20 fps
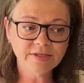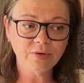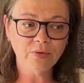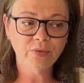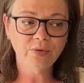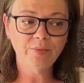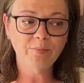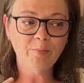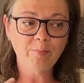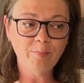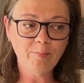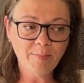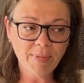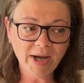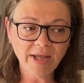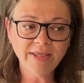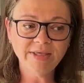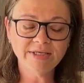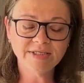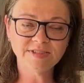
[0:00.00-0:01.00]
on my
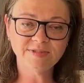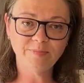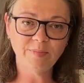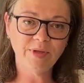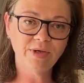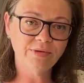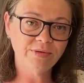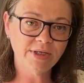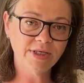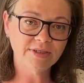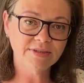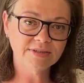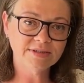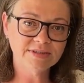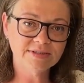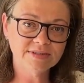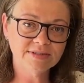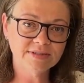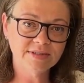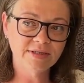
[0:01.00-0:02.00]

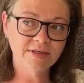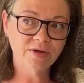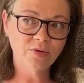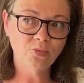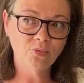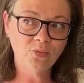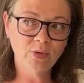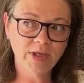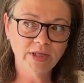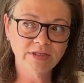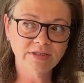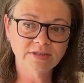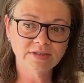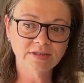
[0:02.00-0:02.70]
experience with